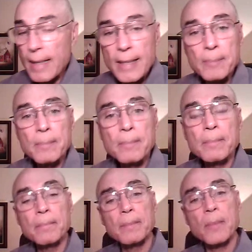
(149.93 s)
Then
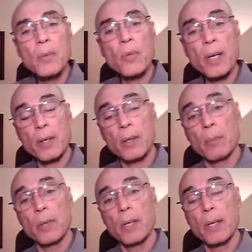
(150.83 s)

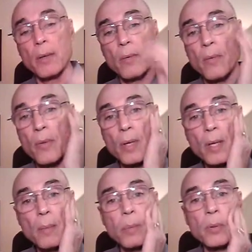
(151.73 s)
there'll be
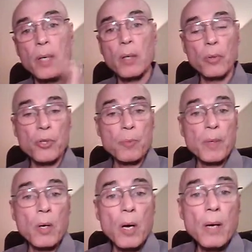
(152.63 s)
the political
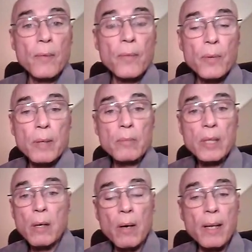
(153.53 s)
spin-off
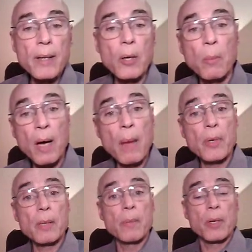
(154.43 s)
regarding the
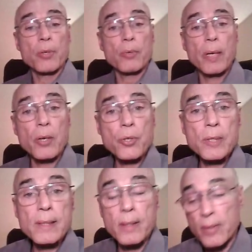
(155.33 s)
Obama
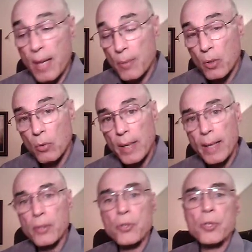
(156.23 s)
administration, the
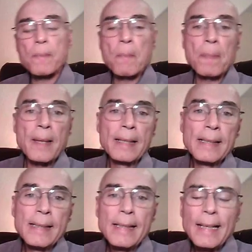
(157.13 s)
Democrats,
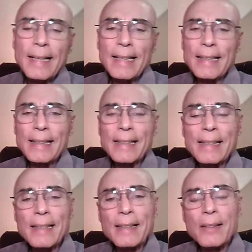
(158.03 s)

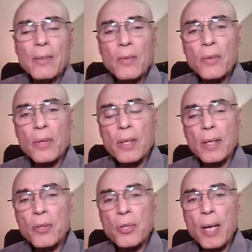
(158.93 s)

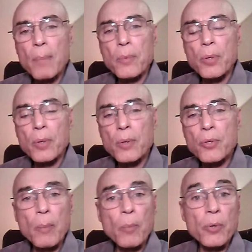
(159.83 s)
the attempt,
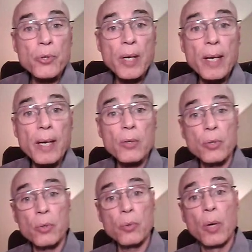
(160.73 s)
some will say,
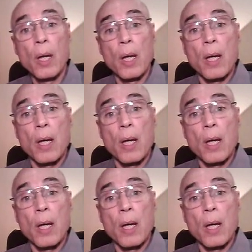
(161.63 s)
to